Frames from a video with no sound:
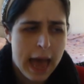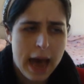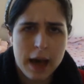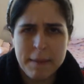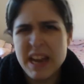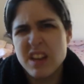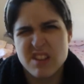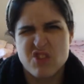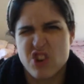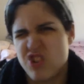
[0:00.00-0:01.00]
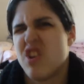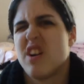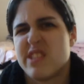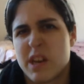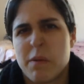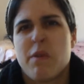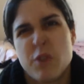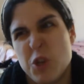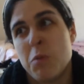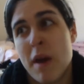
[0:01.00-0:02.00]
And you get to draw 2 cards out of it
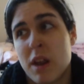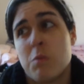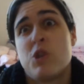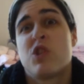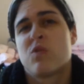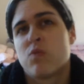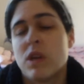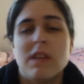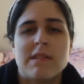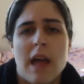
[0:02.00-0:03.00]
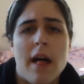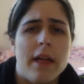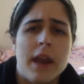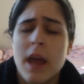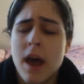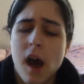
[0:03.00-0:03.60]
for 2 mana, which is really solid.